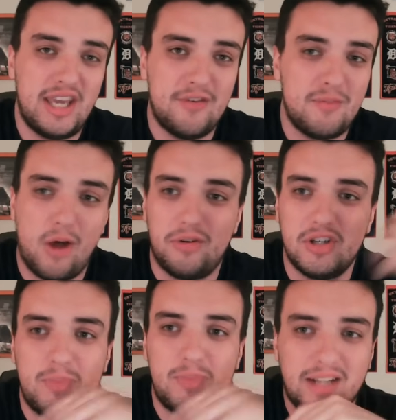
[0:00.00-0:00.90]
give him all the
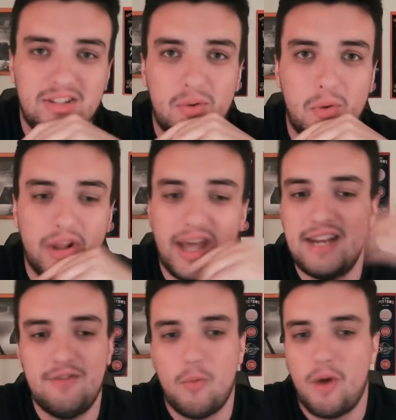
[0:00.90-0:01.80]
respect in the world. I didn't
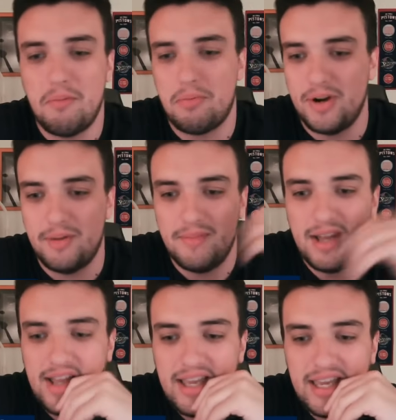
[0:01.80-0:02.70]
even want to put him
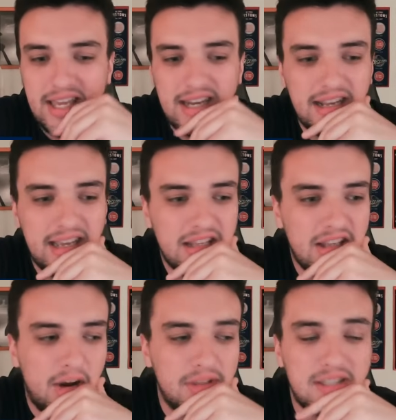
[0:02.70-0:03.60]
in you
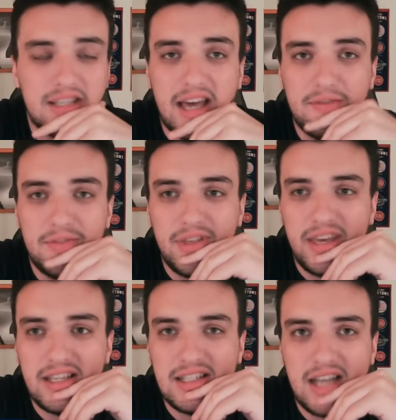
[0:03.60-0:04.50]
know, the side of
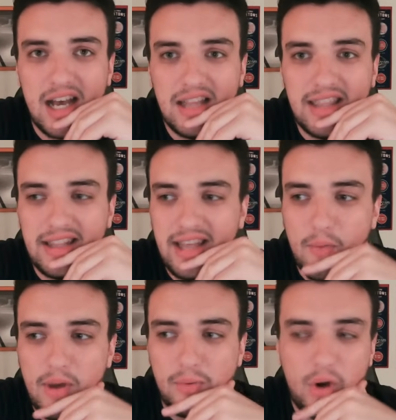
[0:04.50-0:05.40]
things that
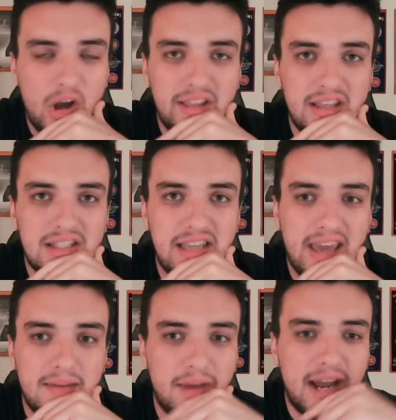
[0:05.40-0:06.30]
went wrong in this
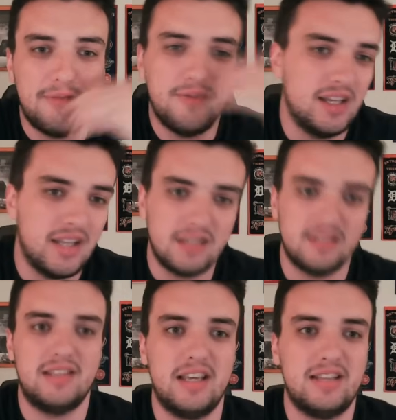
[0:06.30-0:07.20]
game. But I feel like
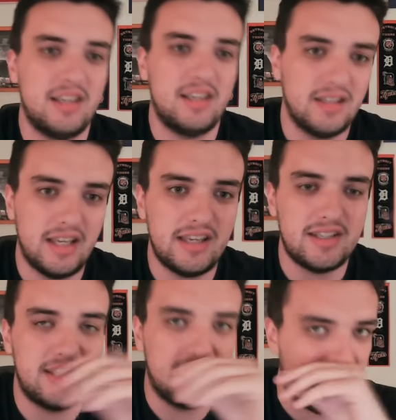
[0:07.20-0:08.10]
statistically, you
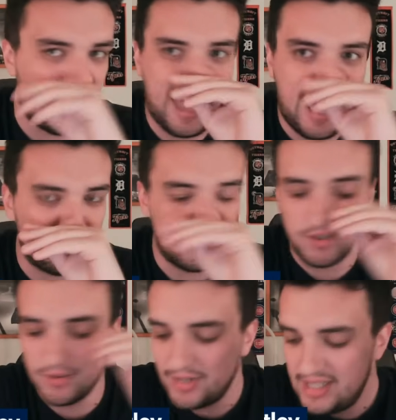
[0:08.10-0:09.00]
still kind of have
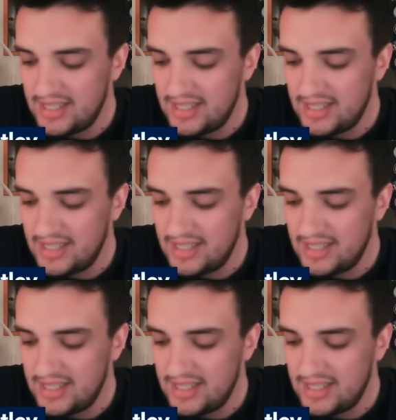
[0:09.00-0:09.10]
to.